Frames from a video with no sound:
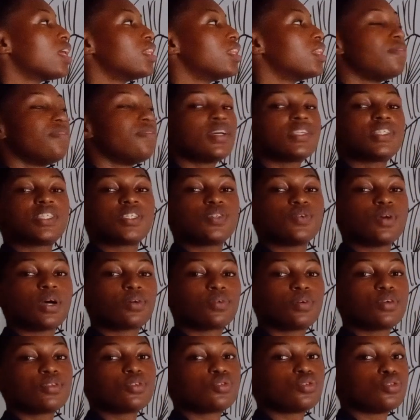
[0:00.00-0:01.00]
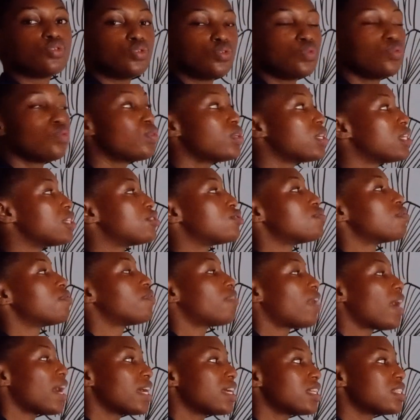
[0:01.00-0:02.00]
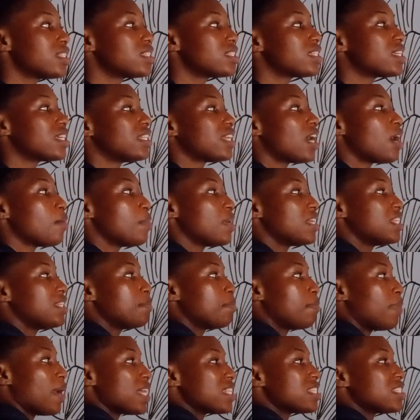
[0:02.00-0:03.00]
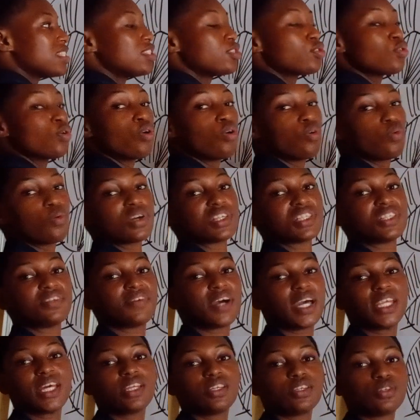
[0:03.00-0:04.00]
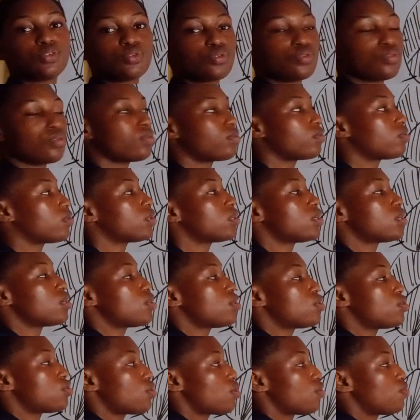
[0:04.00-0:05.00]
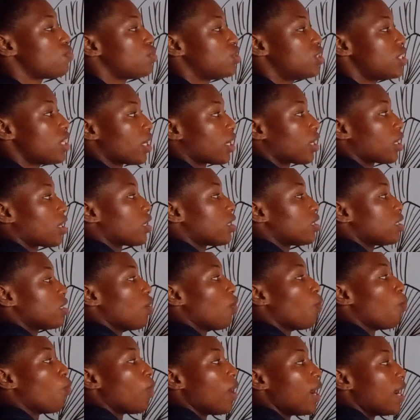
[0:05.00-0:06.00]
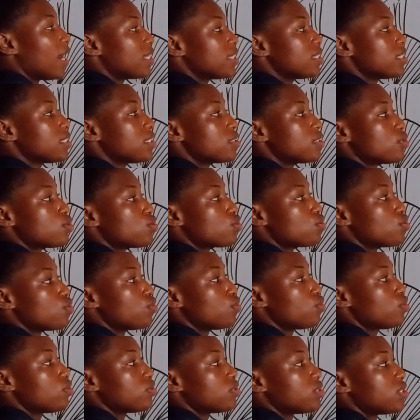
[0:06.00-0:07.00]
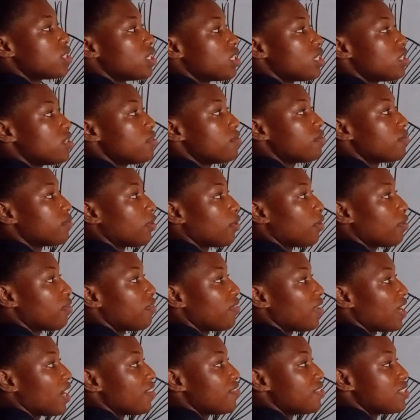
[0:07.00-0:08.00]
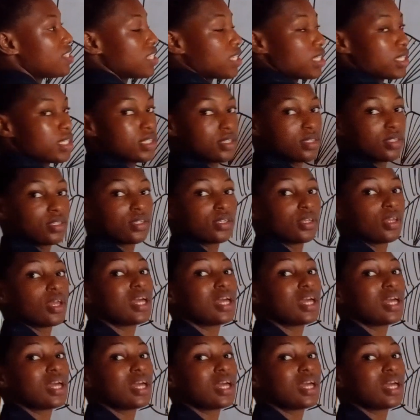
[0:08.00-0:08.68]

The first thing you are going to do is to find in how many parts this whole was divided into. So you check 1, 2, 3, 4, 5, 6.